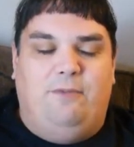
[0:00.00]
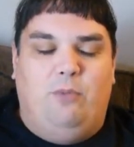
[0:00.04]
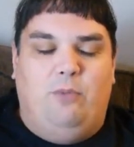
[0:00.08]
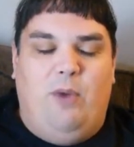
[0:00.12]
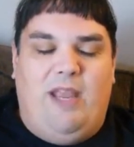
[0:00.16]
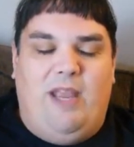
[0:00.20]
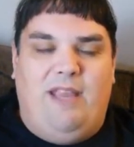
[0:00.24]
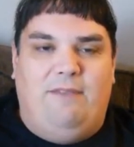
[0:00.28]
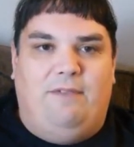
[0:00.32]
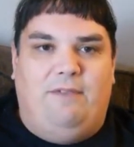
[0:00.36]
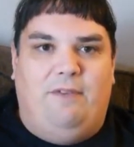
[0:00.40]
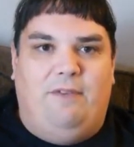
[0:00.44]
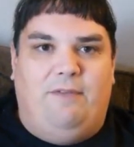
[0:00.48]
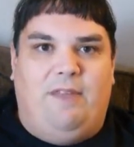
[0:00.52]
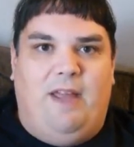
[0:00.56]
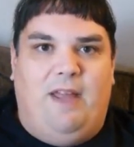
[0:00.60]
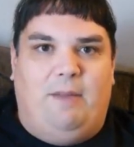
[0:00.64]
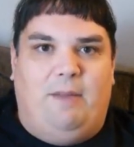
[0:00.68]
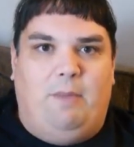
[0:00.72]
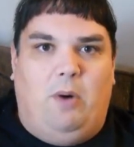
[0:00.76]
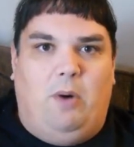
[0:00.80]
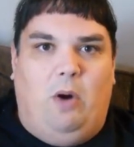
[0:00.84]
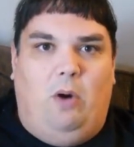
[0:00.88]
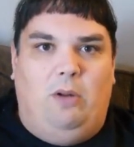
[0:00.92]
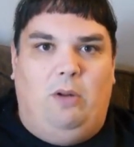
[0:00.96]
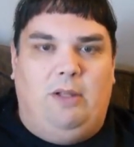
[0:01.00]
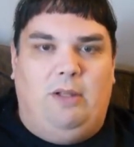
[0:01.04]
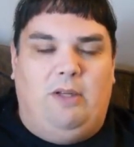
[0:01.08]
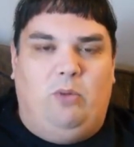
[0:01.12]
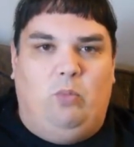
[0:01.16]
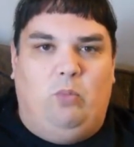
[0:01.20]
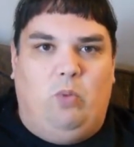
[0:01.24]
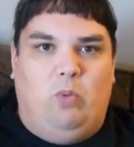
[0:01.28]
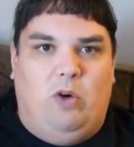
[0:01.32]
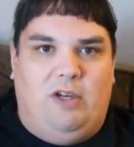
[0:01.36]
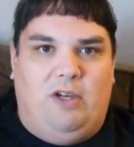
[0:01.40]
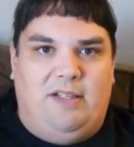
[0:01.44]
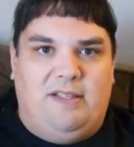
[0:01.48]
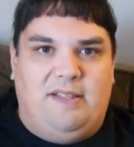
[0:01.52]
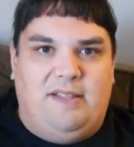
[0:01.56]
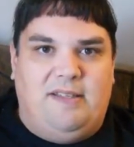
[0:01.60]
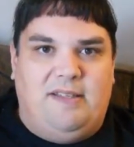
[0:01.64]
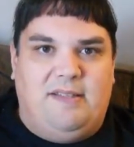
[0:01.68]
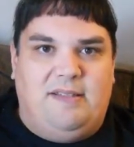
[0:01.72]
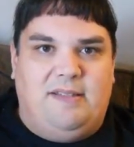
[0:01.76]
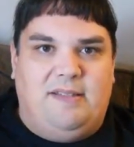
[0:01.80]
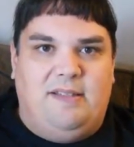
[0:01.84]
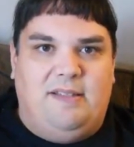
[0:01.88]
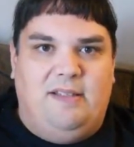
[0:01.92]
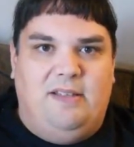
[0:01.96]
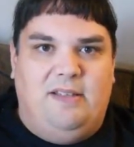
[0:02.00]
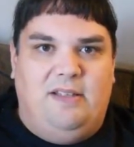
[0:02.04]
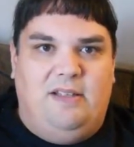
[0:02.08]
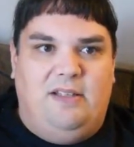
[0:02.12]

wave of them all at once,